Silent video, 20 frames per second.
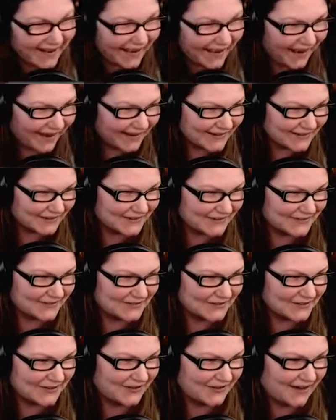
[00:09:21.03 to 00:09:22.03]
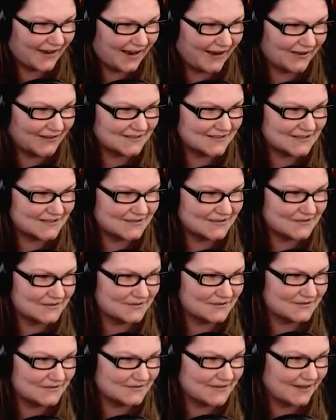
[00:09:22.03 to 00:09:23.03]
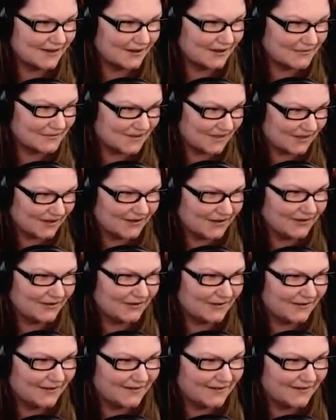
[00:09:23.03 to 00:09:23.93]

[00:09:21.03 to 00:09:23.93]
I don't even know how to. There we go.